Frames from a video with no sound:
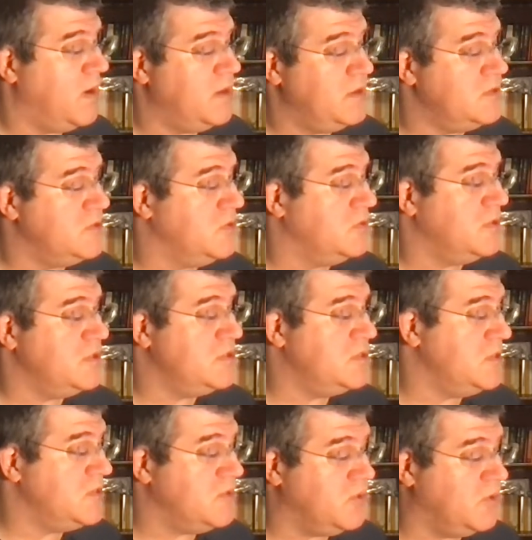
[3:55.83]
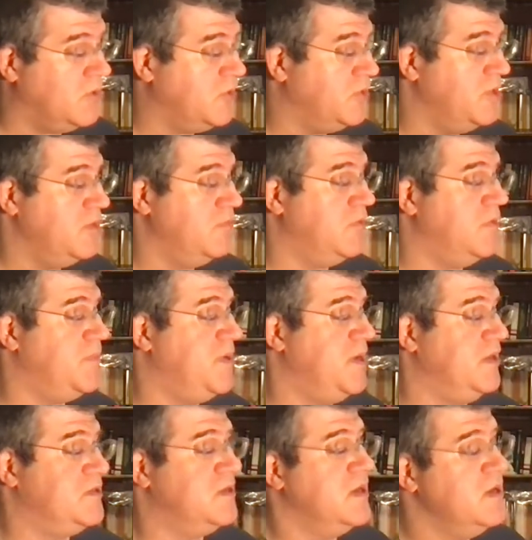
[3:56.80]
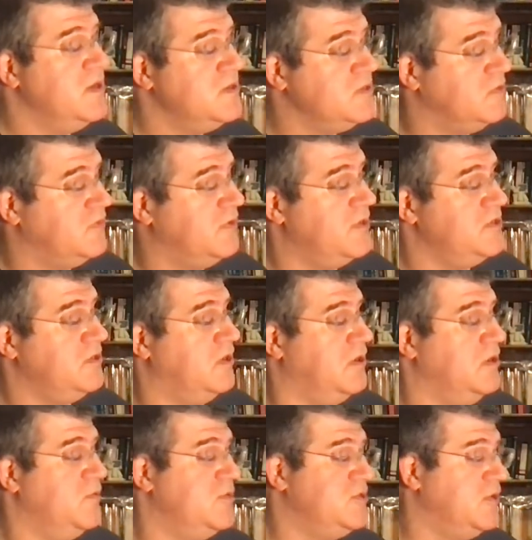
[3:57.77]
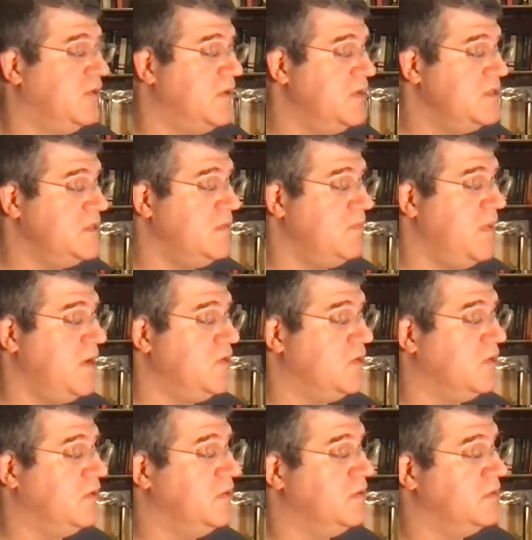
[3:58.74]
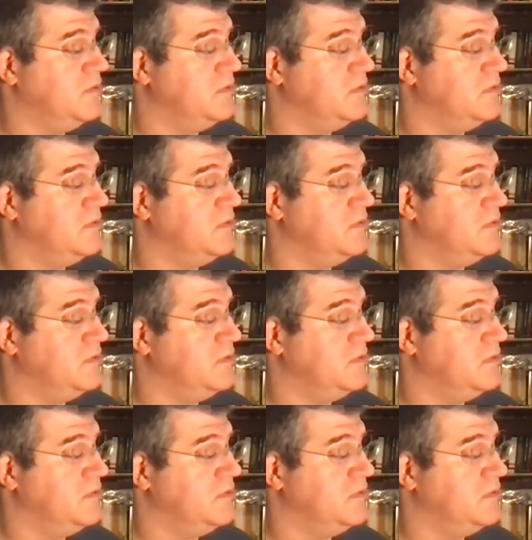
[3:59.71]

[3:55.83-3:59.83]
so this whole thing repeats. So very slowly, we start on C major.